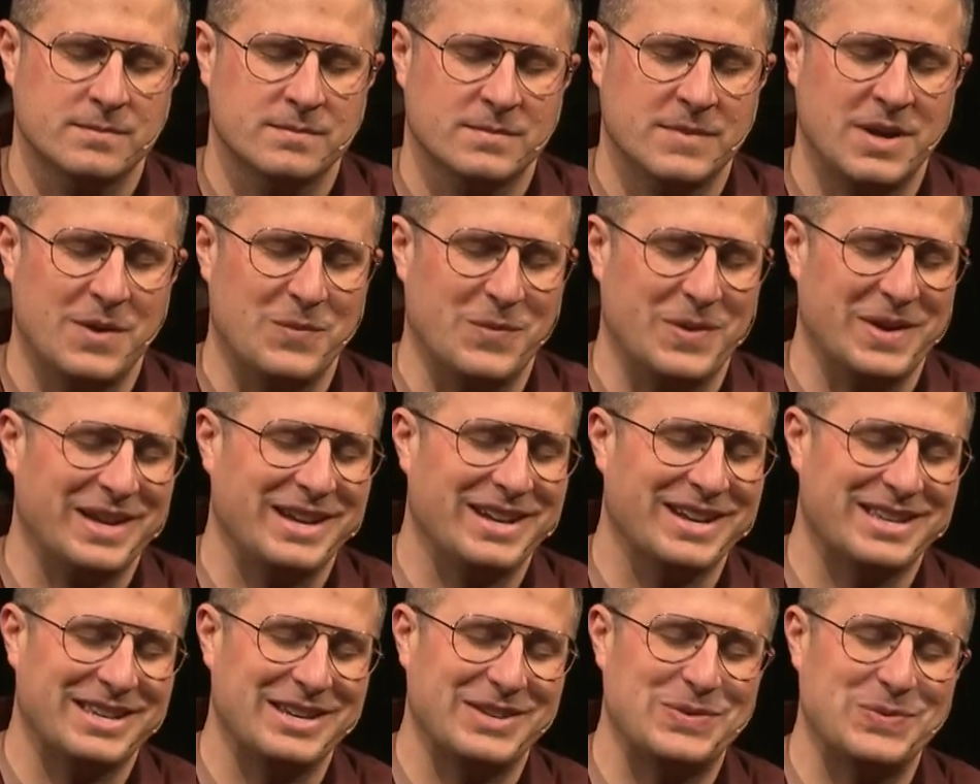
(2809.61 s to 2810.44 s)
And we
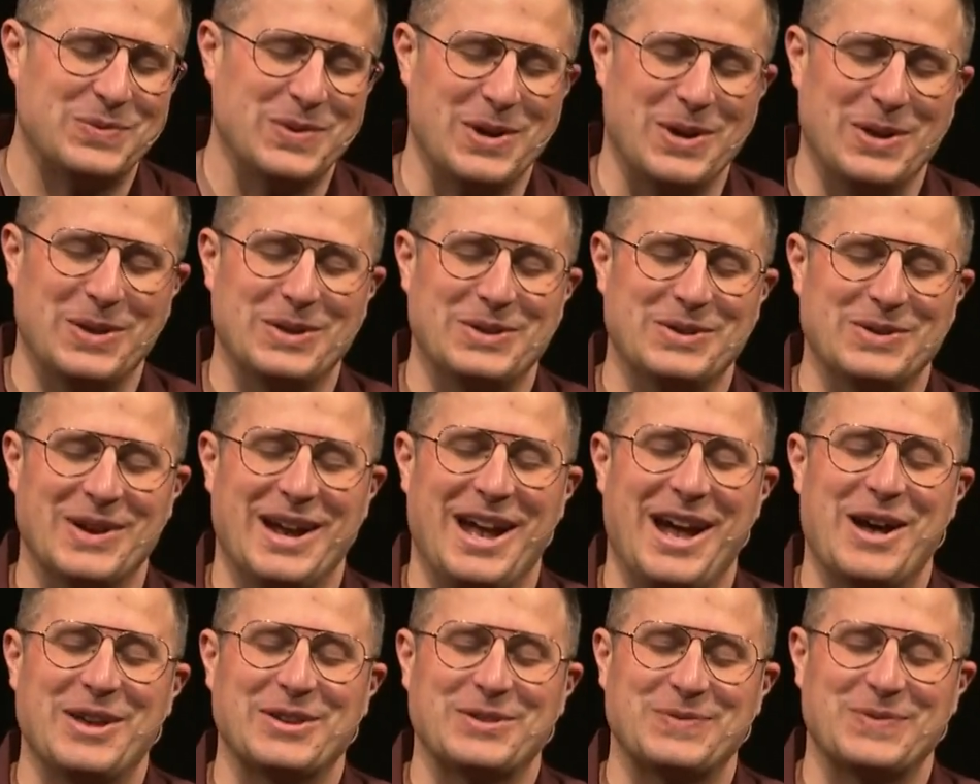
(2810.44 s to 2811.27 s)
get to dwell in your
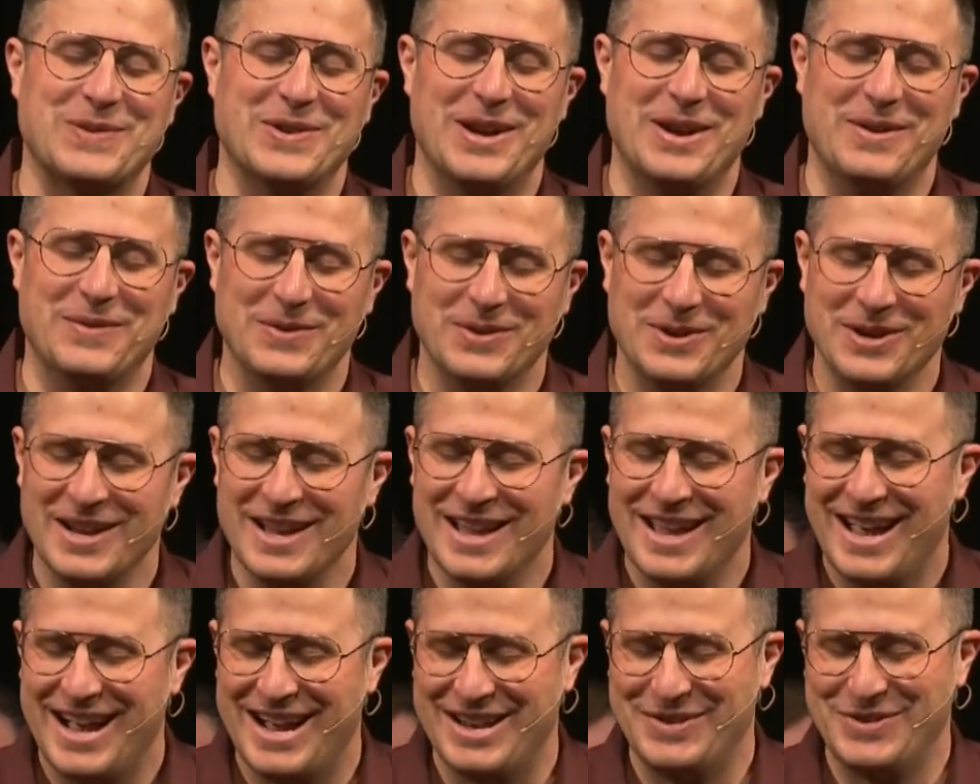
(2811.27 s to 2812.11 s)
house forever,
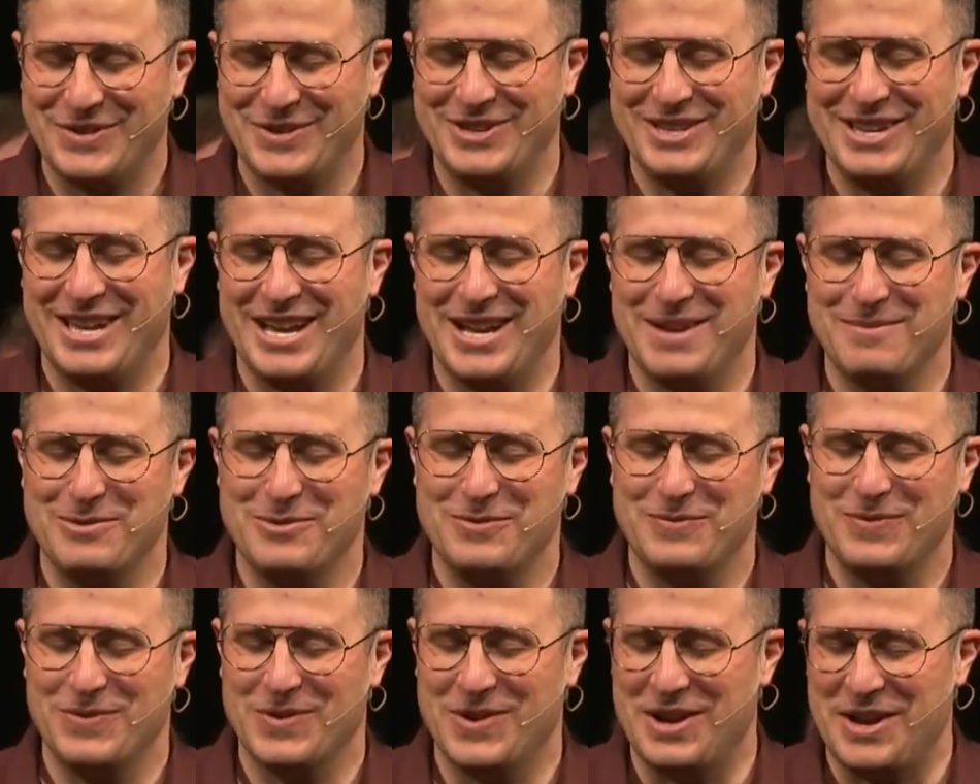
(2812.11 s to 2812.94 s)
at your table
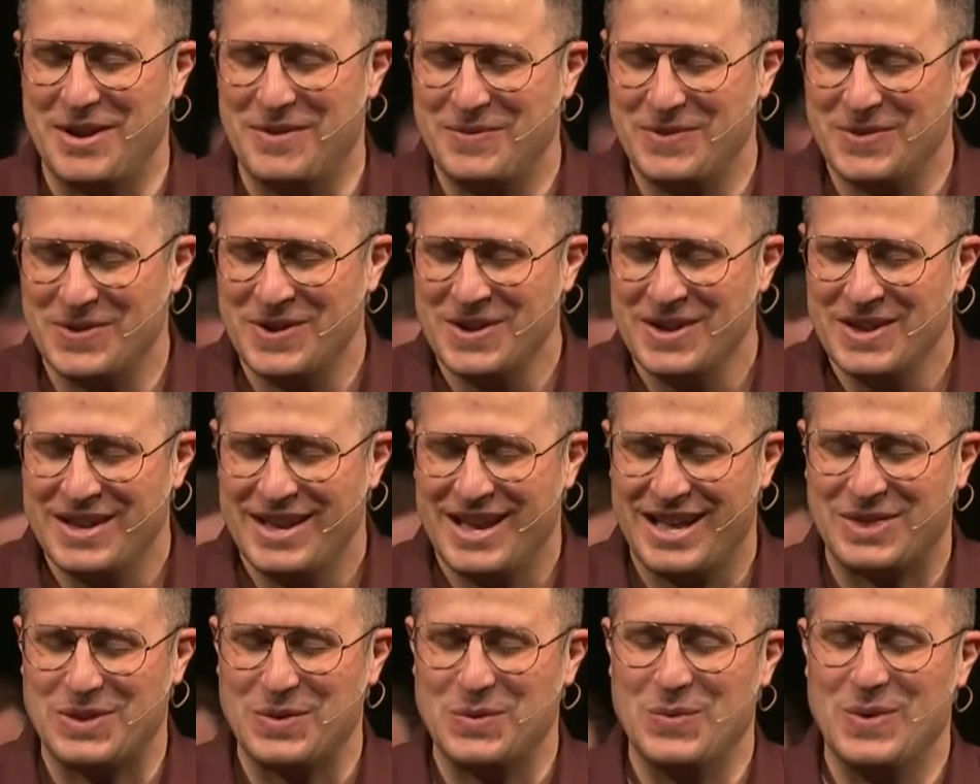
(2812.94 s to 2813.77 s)
forever,
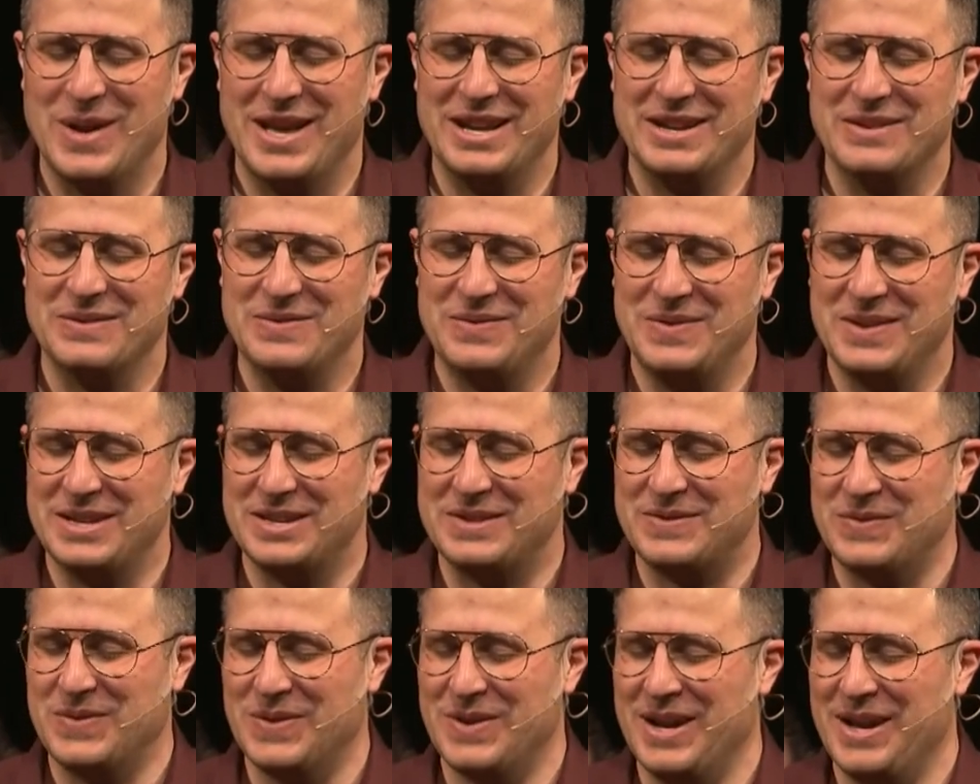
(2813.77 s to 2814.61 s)
at the wedding
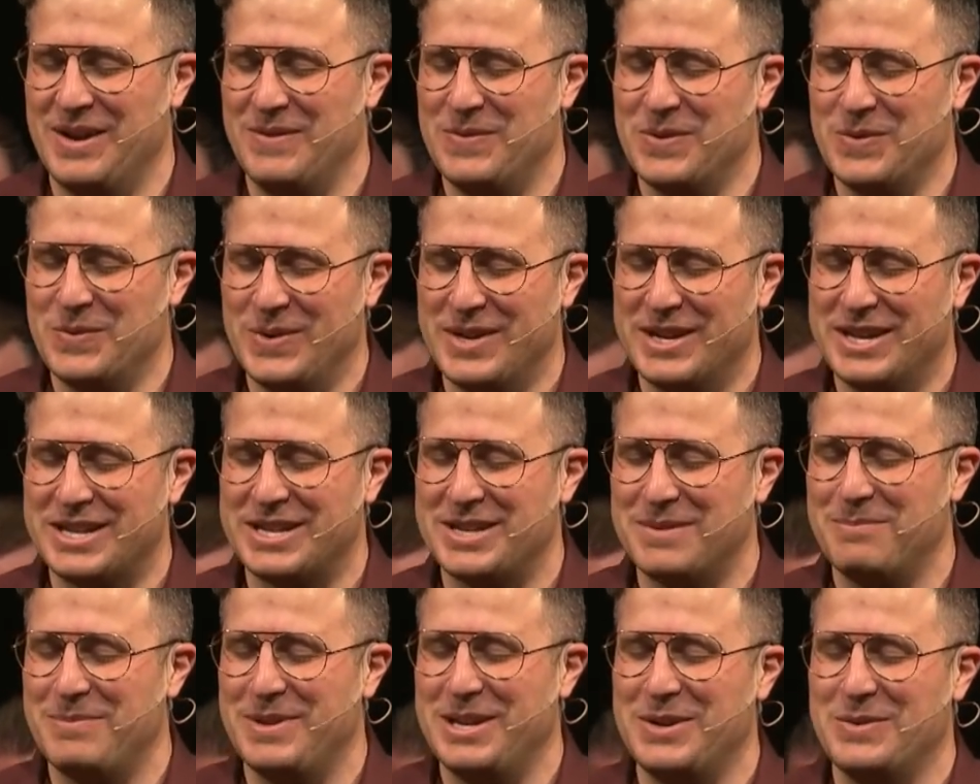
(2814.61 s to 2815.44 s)
feast forever. We get
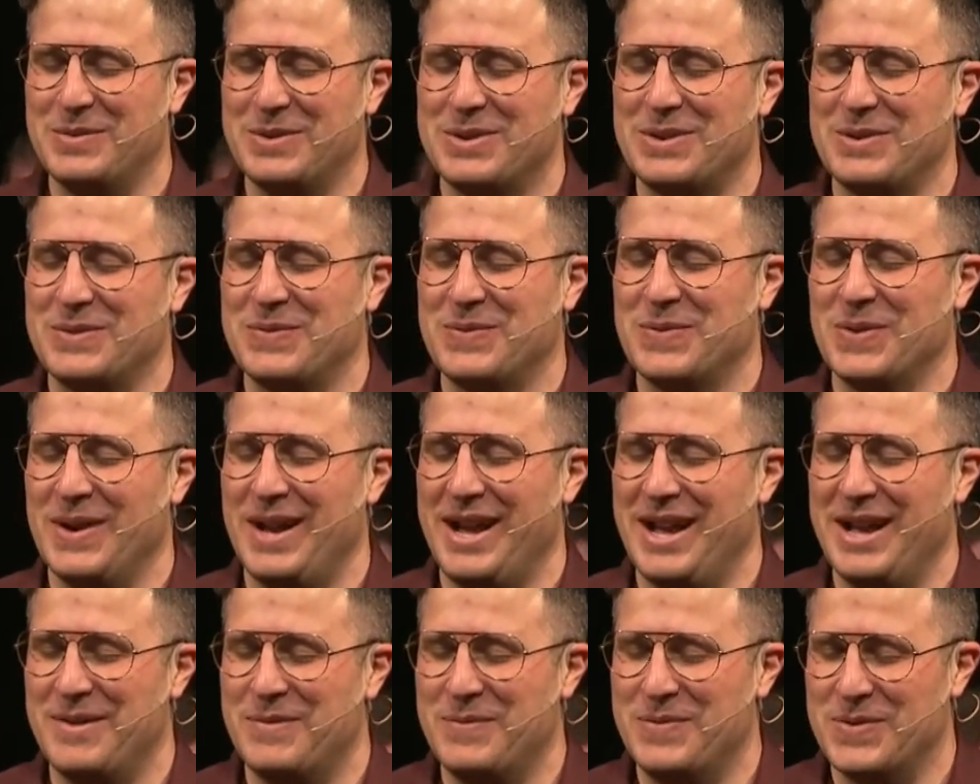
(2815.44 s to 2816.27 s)
to be with you
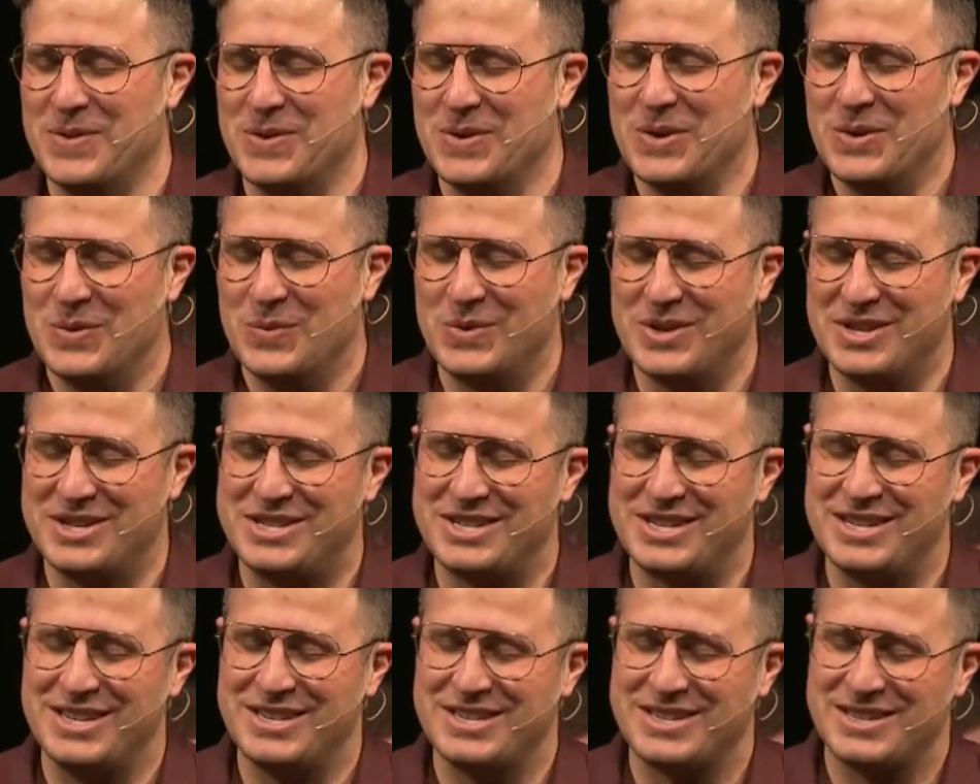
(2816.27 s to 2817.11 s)
forever, with
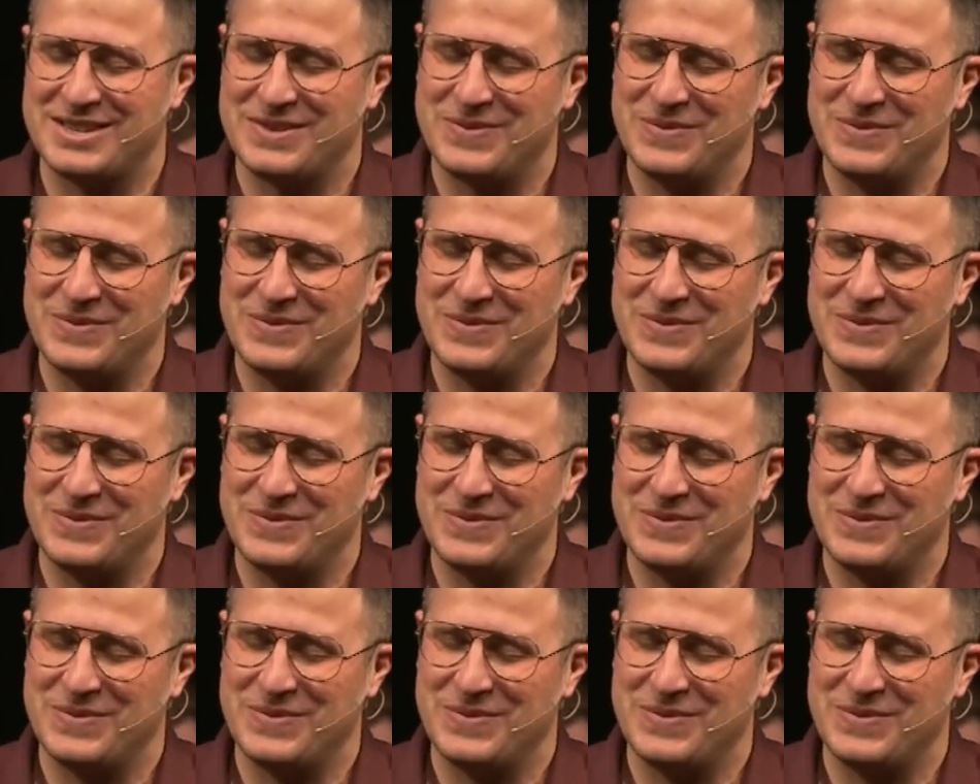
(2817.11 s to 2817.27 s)
Jesus